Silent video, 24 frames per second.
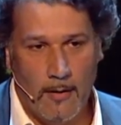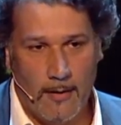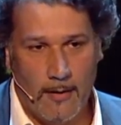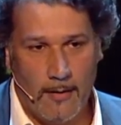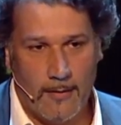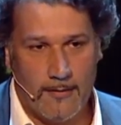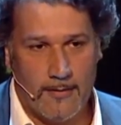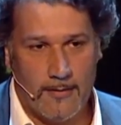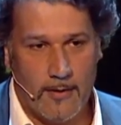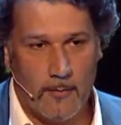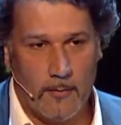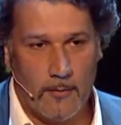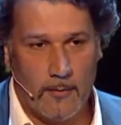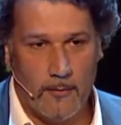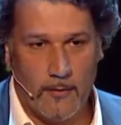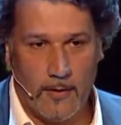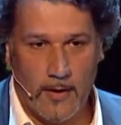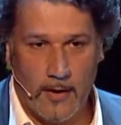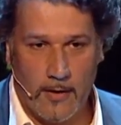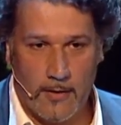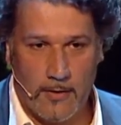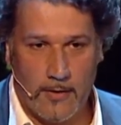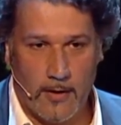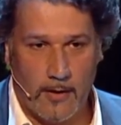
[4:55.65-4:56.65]
some of the
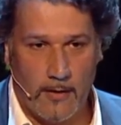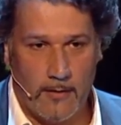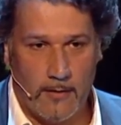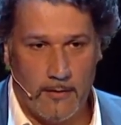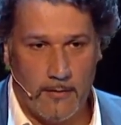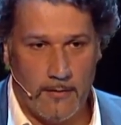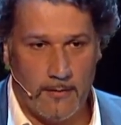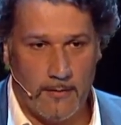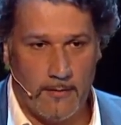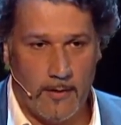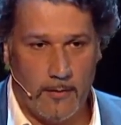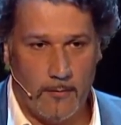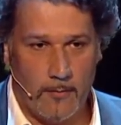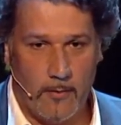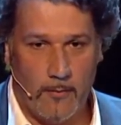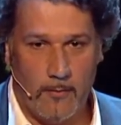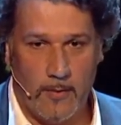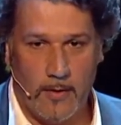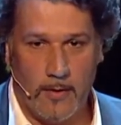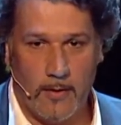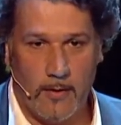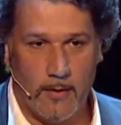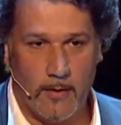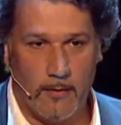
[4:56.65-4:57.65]
key challenges that we've been
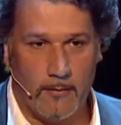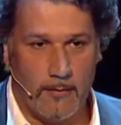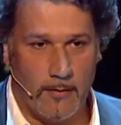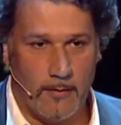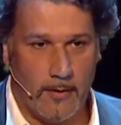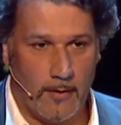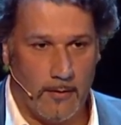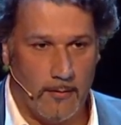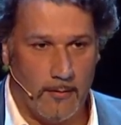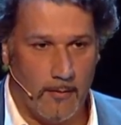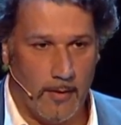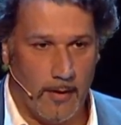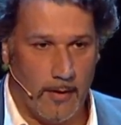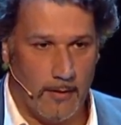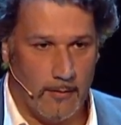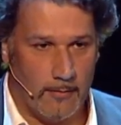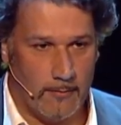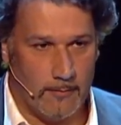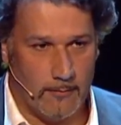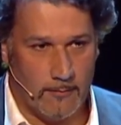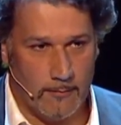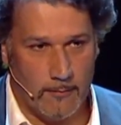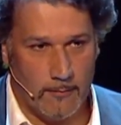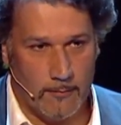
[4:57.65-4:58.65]
encountering while
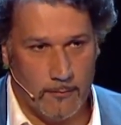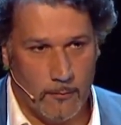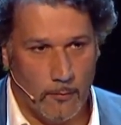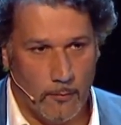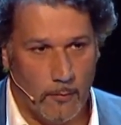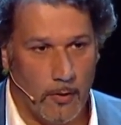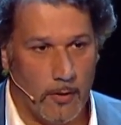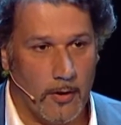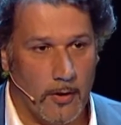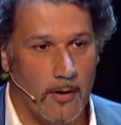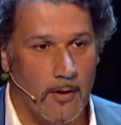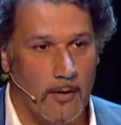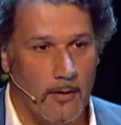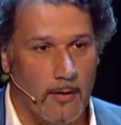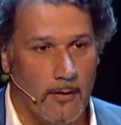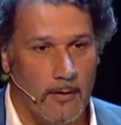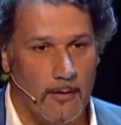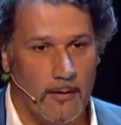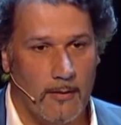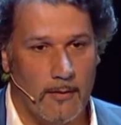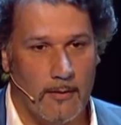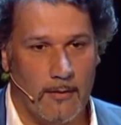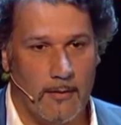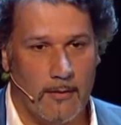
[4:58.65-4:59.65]
working
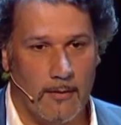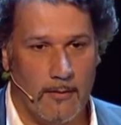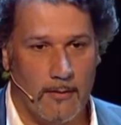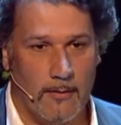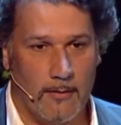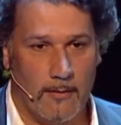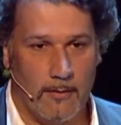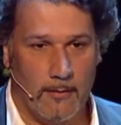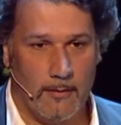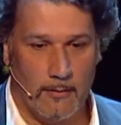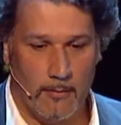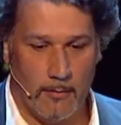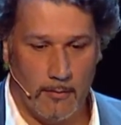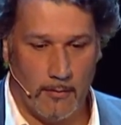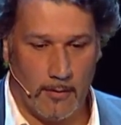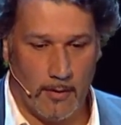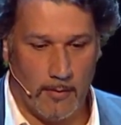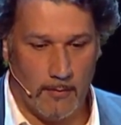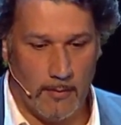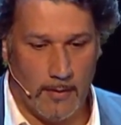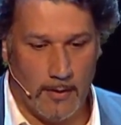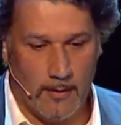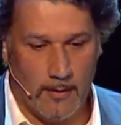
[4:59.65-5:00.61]
on LoRaWAN.